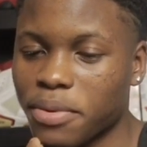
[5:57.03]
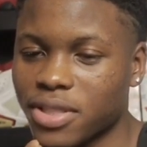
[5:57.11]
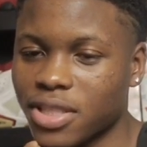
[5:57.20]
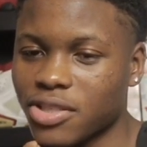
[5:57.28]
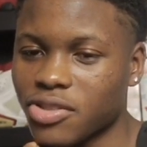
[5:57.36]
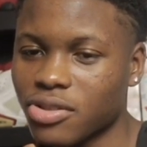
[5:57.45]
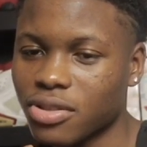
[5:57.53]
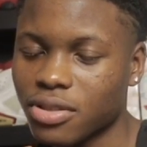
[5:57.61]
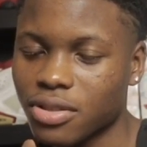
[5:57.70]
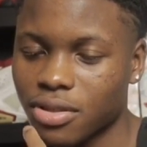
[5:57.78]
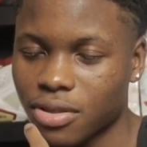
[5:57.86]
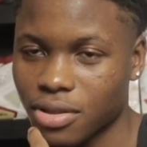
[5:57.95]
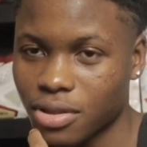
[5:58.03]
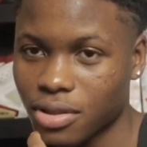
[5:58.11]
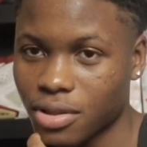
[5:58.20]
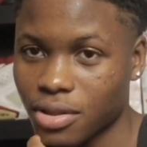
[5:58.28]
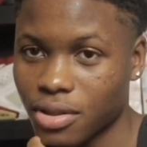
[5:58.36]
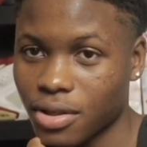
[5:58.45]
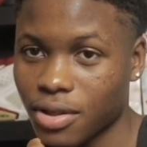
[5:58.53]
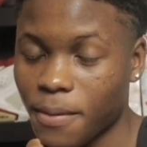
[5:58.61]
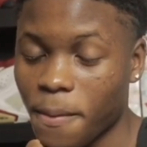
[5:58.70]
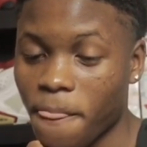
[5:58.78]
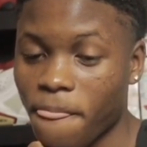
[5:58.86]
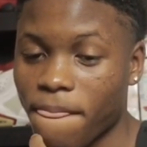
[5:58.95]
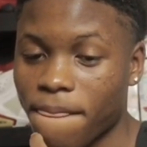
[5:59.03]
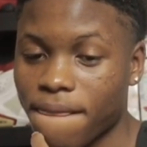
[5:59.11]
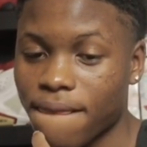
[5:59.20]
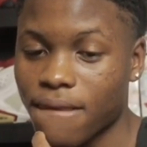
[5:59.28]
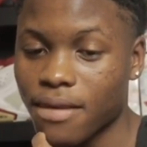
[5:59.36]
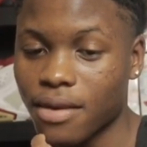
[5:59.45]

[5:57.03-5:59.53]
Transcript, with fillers: potential. You got potential.